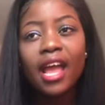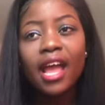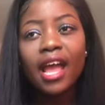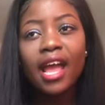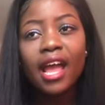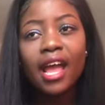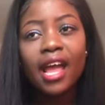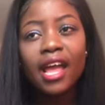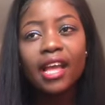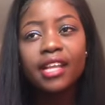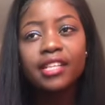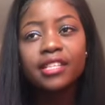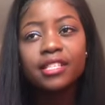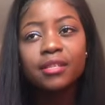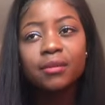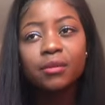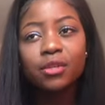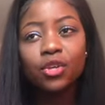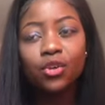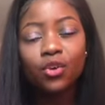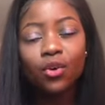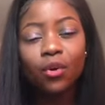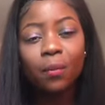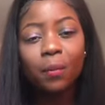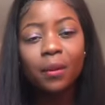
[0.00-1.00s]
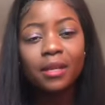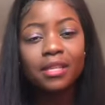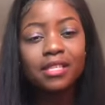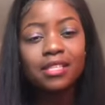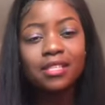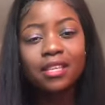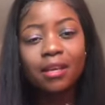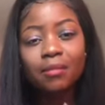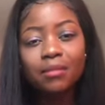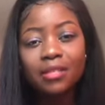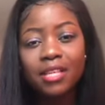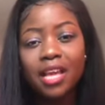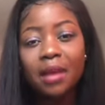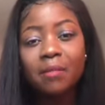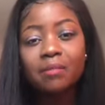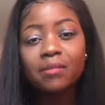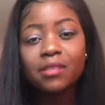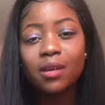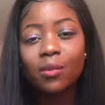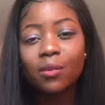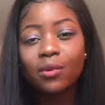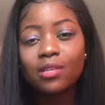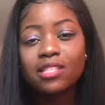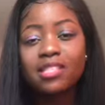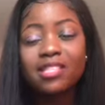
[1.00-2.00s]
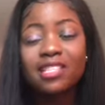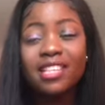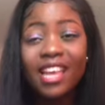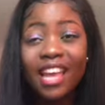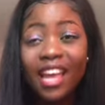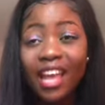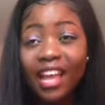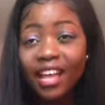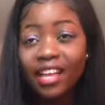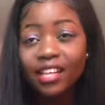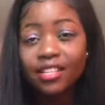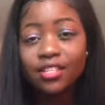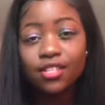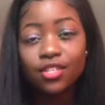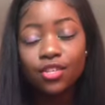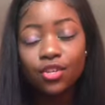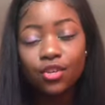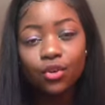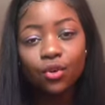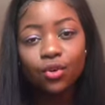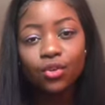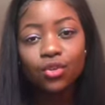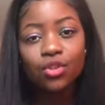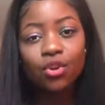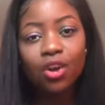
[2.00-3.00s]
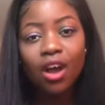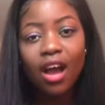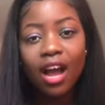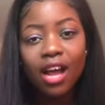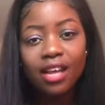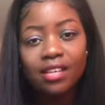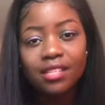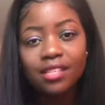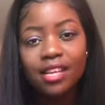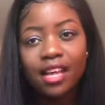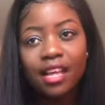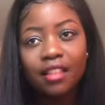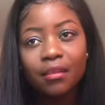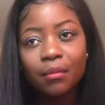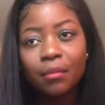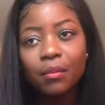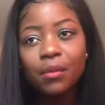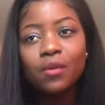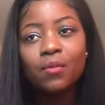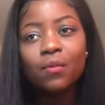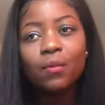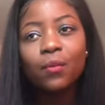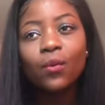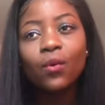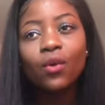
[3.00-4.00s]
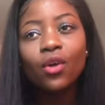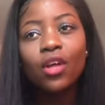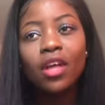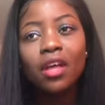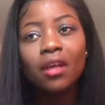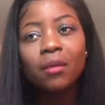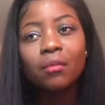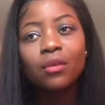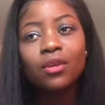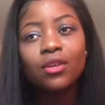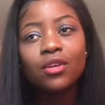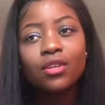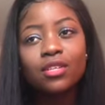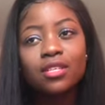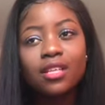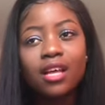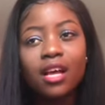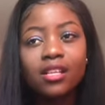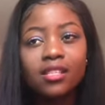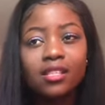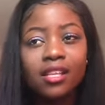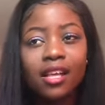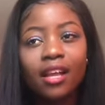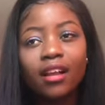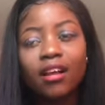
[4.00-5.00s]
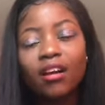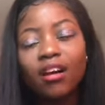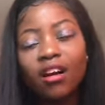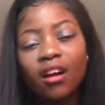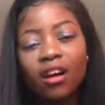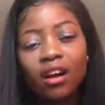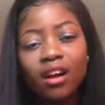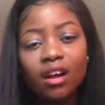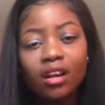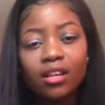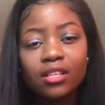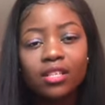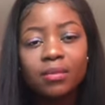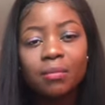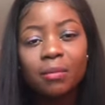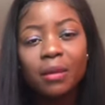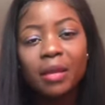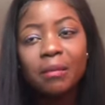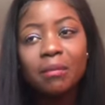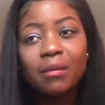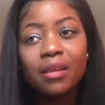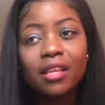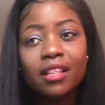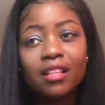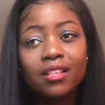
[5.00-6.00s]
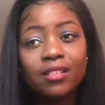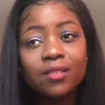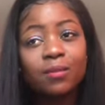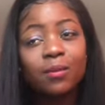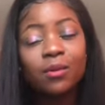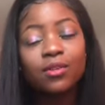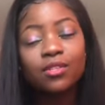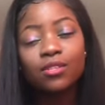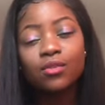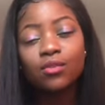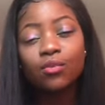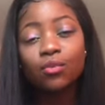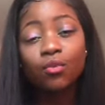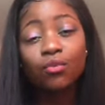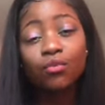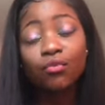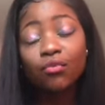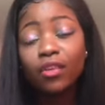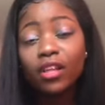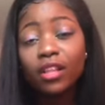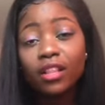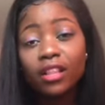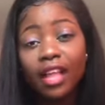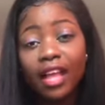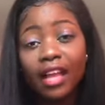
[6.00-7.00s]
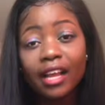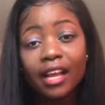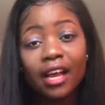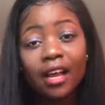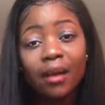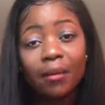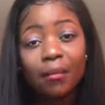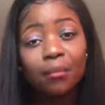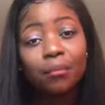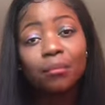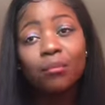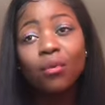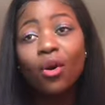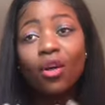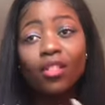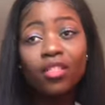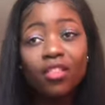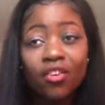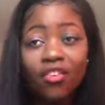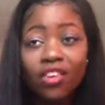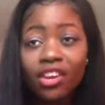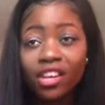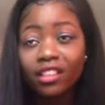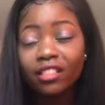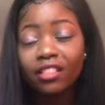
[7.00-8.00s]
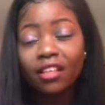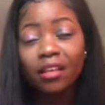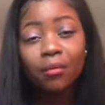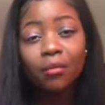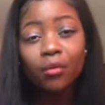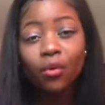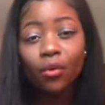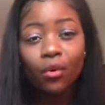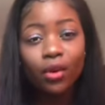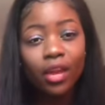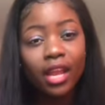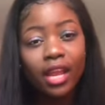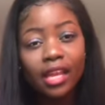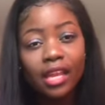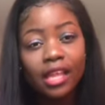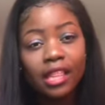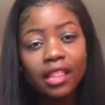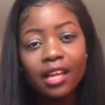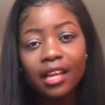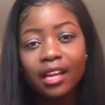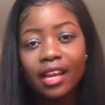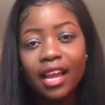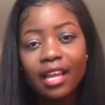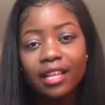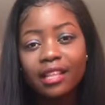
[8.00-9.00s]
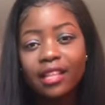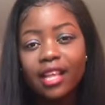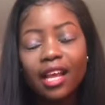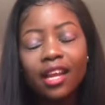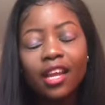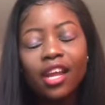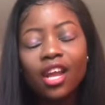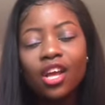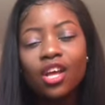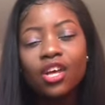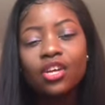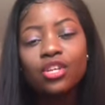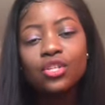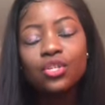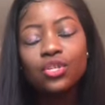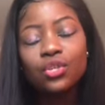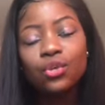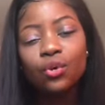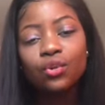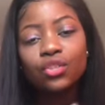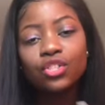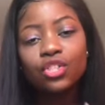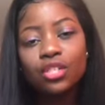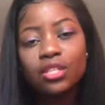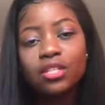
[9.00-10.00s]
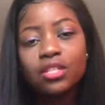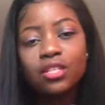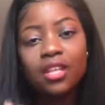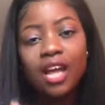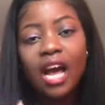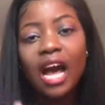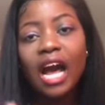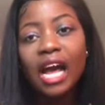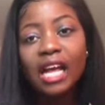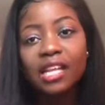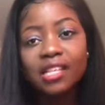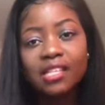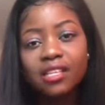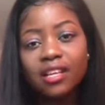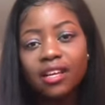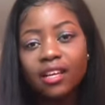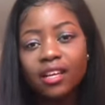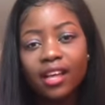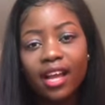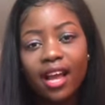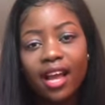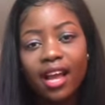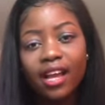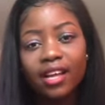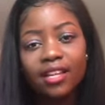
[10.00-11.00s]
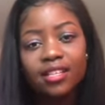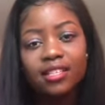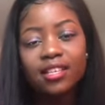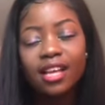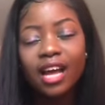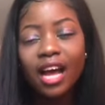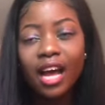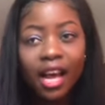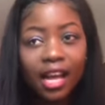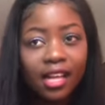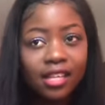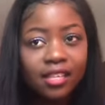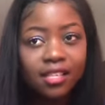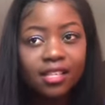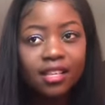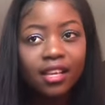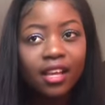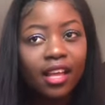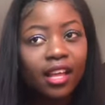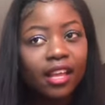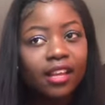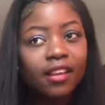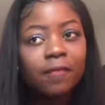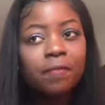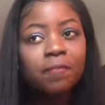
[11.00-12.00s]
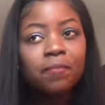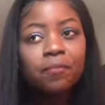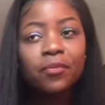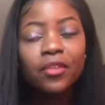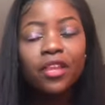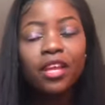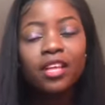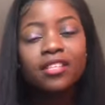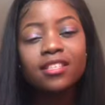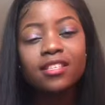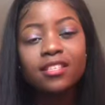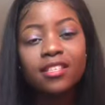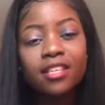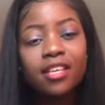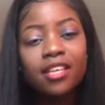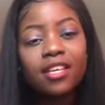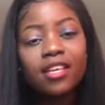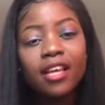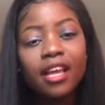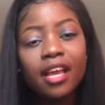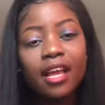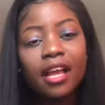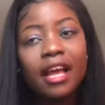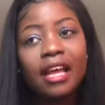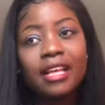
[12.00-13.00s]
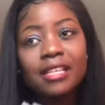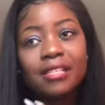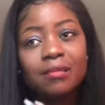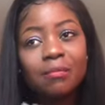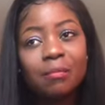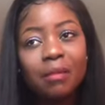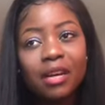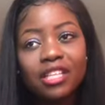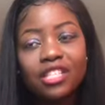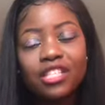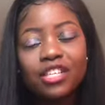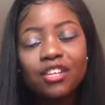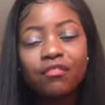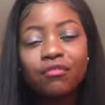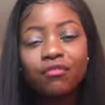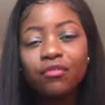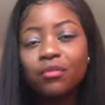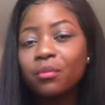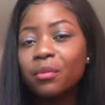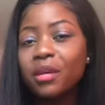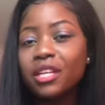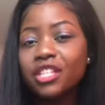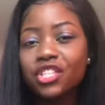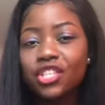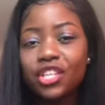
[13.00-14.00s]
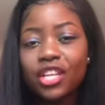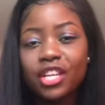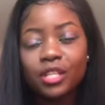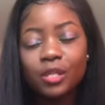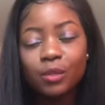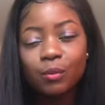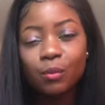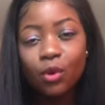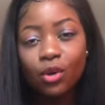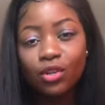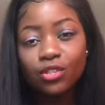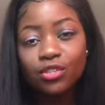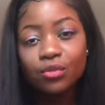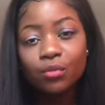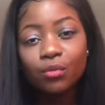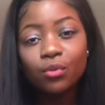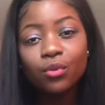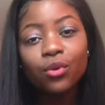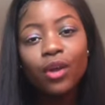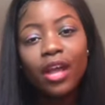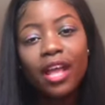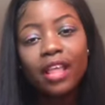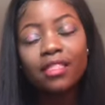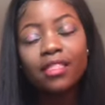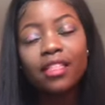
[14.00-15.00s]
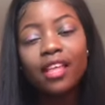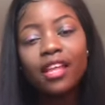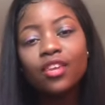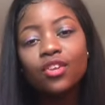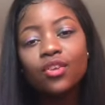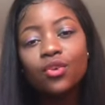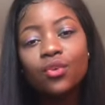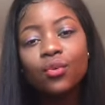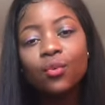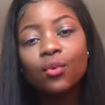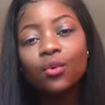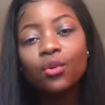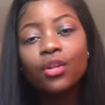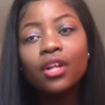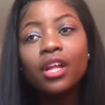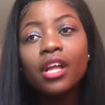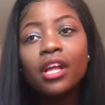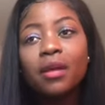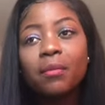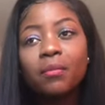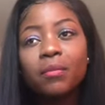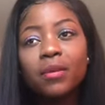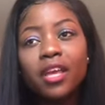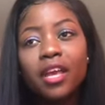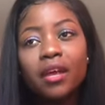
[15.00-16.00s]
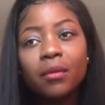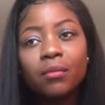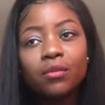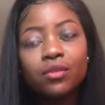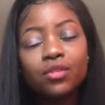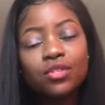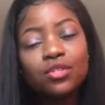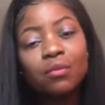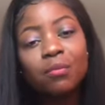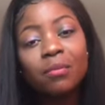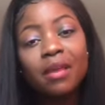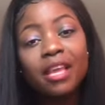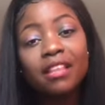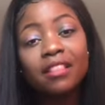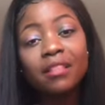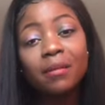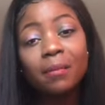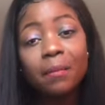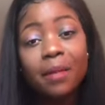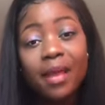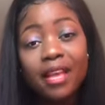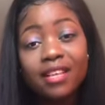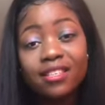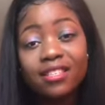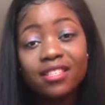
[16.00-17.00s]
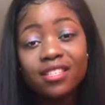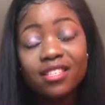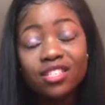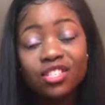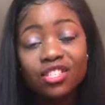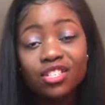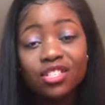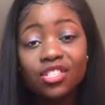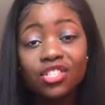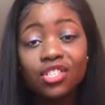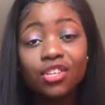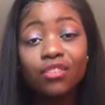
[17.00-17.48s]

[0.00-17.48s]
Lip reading: And, you know, but sometimes I was scared, you know, to ask other people, because I was like, oh, maybe this person will feel like I'm bothering them or anything like that. So just ask, guys. Ask and seek as much information as possible, and then you will be able to make the best decision